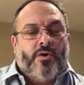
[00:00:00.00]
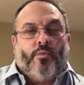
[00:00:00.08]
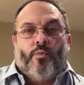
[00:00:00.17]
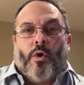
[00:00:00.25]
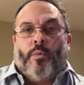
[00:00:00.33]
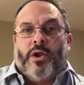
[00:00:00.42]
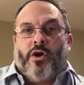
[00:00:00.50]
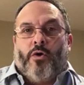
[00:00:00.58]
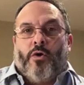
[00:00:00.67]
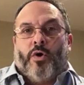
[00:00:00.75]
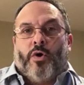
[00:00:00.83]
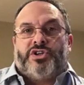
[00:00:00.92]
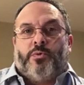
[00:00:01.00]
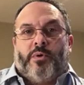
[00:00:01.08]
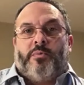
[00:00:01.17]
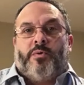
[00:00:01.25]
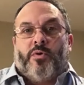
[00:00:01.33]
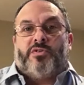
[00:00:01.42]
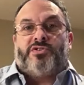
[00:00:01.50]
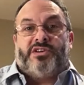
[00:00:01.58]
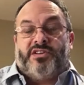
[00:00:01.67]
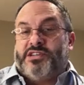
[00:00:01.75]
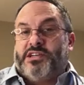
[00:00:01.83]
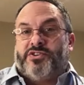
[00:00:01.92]
What we're not watching when we watch
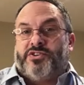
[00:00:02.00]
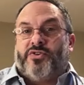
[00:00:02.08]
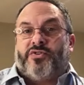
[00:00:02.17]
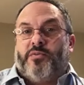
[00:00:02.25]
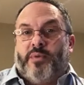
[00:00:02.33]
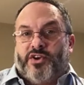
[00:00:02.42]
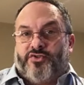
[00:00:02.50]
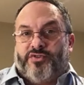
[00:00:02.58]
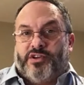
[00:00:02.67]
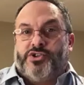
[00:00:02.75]
these things are documentaries.